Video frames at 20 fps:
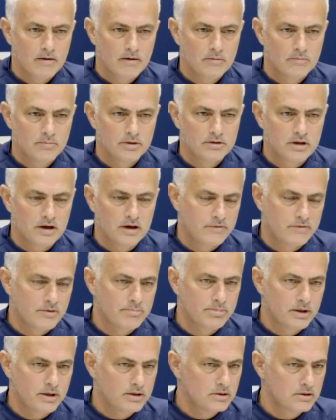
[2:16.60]
But every
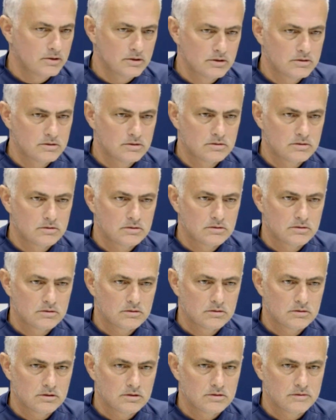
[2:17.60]
player is
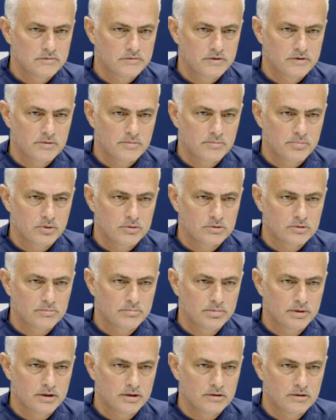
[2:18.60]
a very
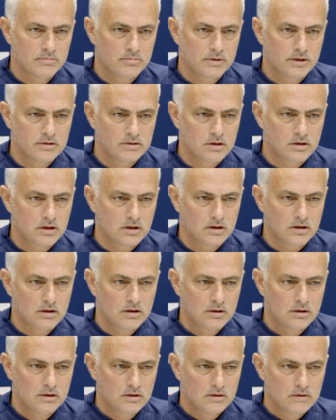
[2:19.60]
important player. But the
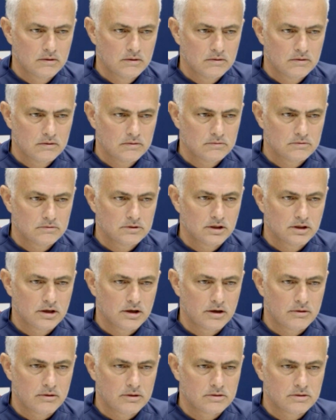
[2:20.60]

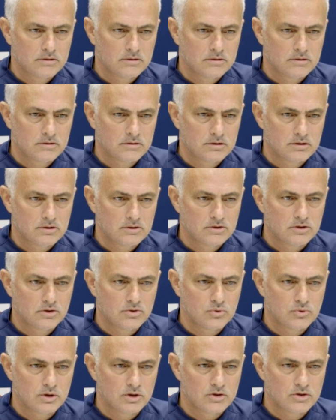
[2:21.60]
Gareth
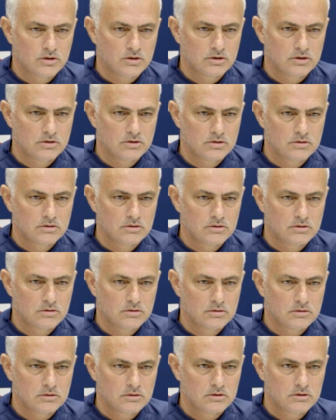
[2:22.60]
situation is
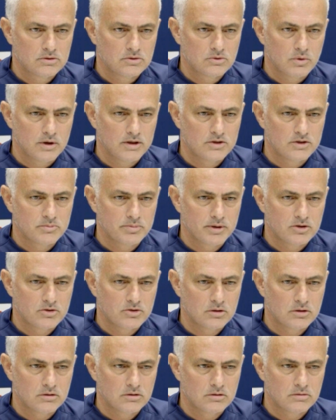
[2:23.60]
quite
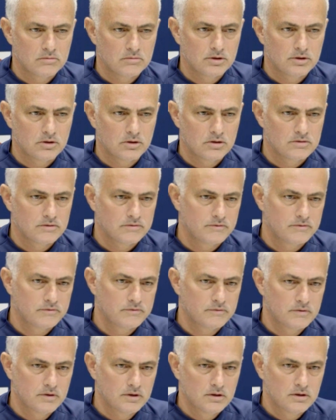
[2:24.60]
special because of